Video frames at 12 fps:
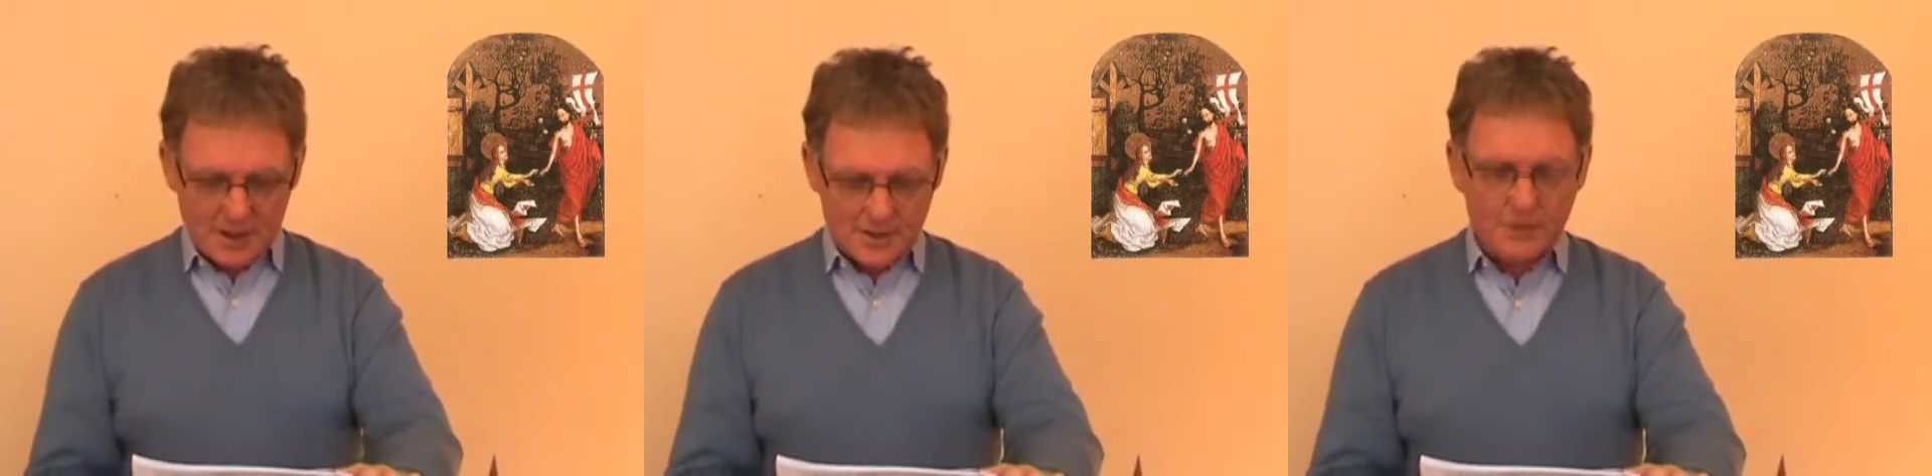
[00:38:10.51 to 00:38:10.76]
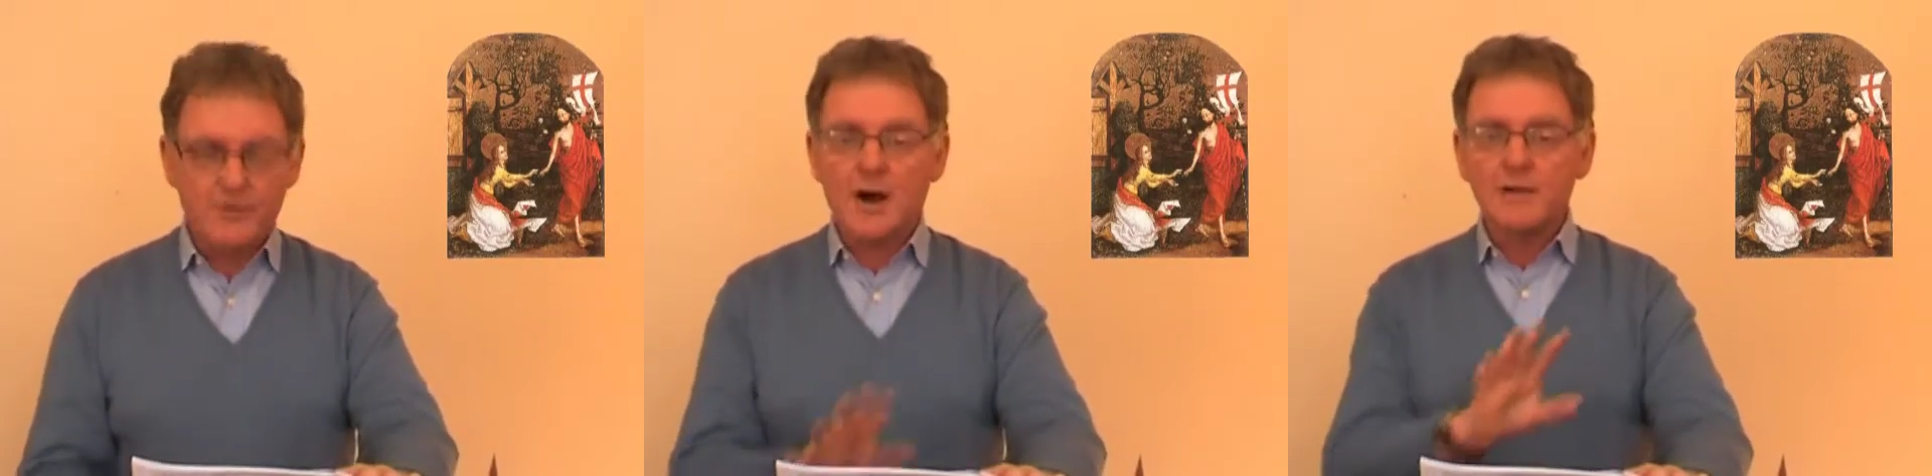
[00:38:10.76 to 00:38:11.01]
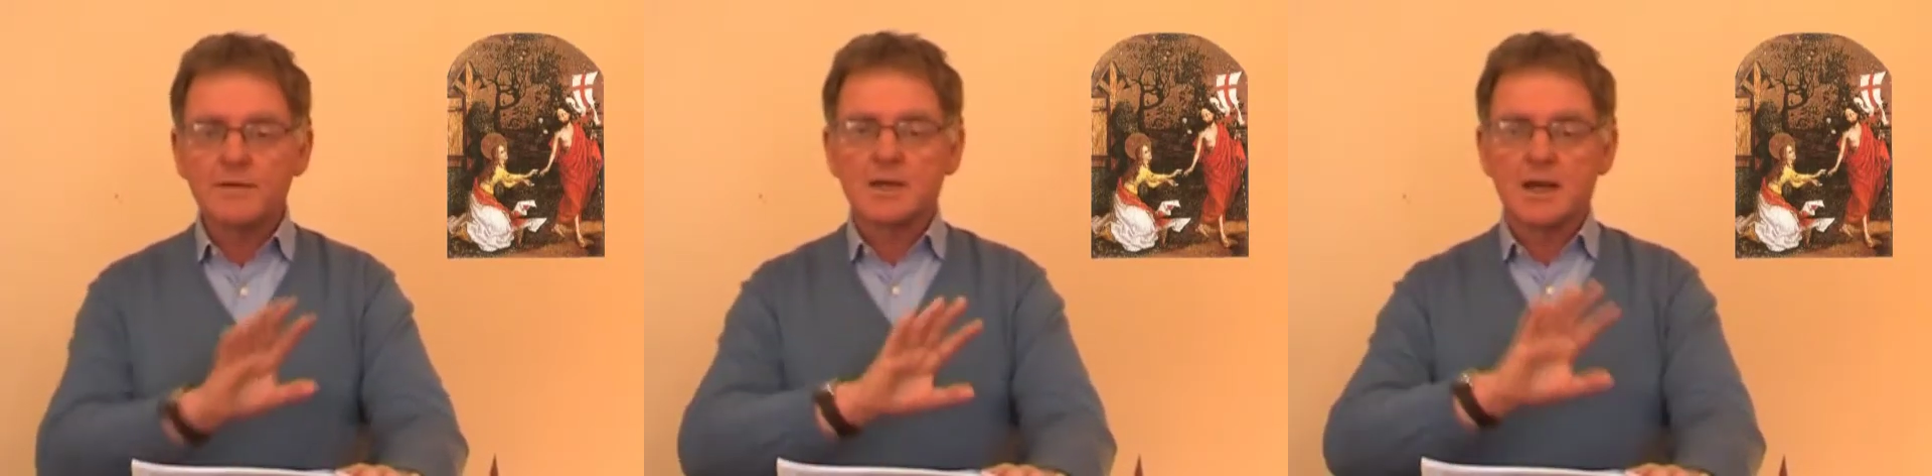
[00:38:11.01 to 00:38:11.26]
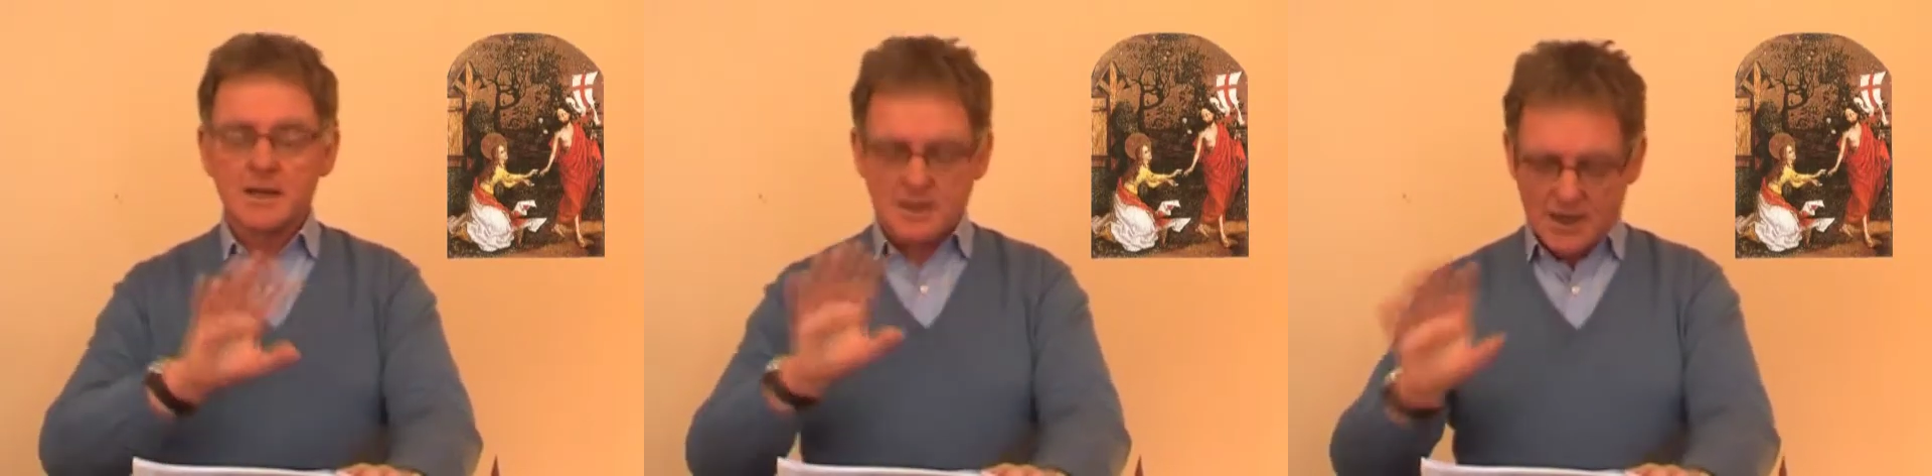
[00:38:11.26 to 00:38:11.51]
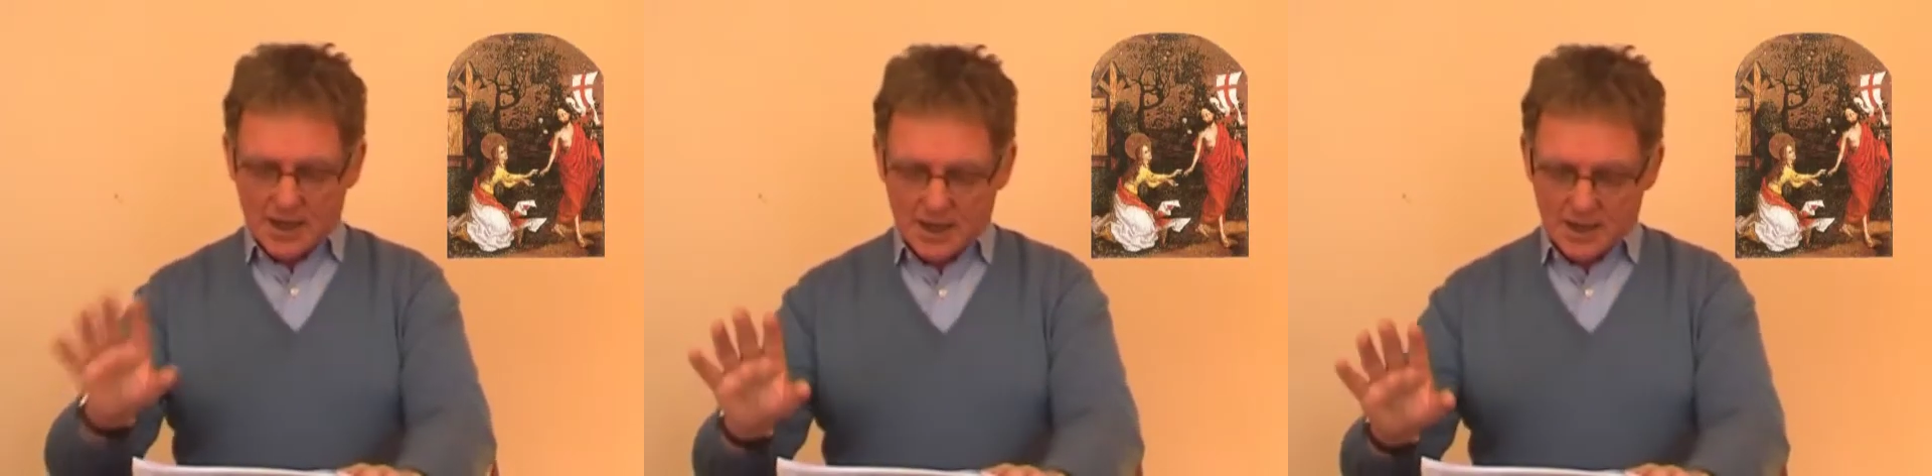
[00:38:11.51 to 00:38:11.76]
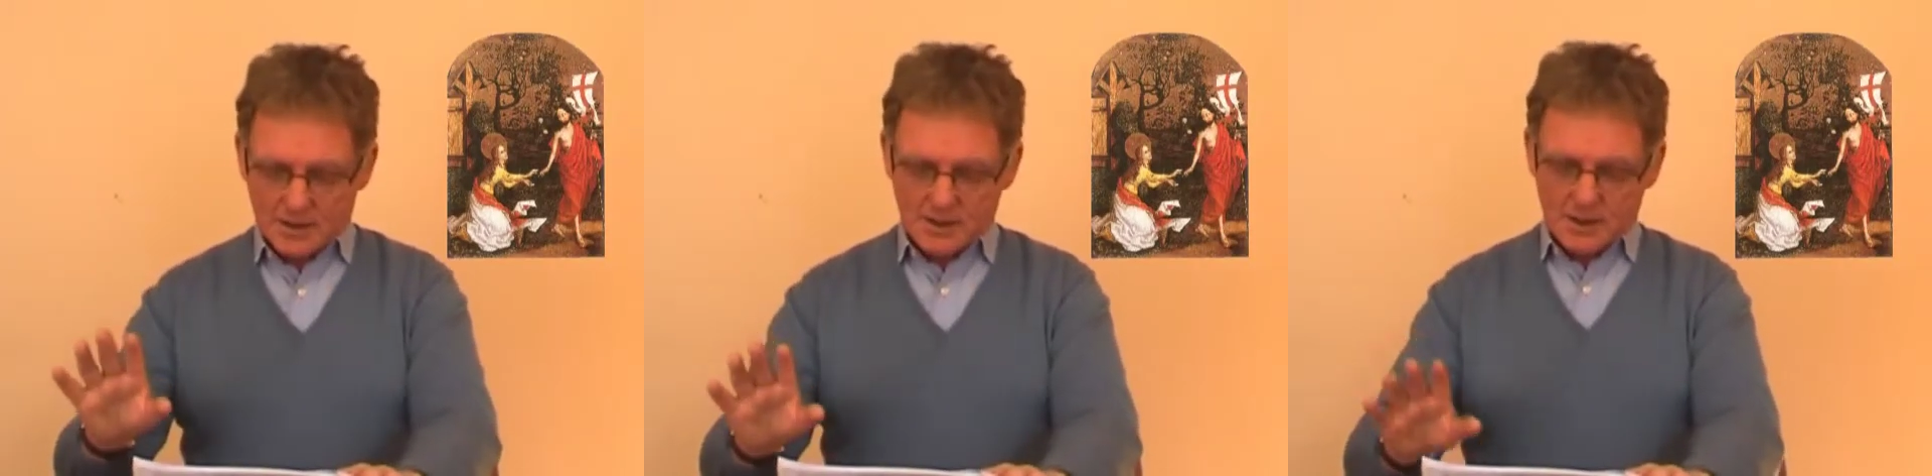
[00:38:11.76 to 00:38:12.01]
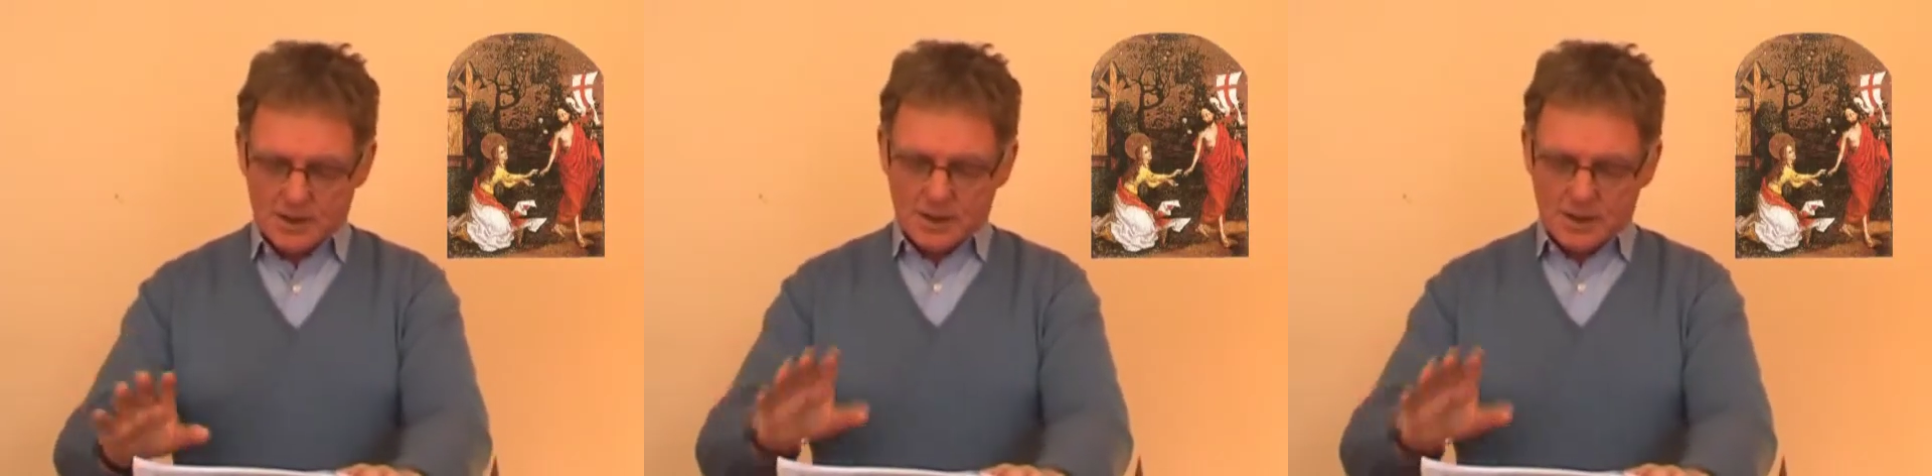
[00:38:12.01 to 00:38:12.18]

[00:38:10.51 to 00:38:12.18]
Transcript: The 5 scenes are: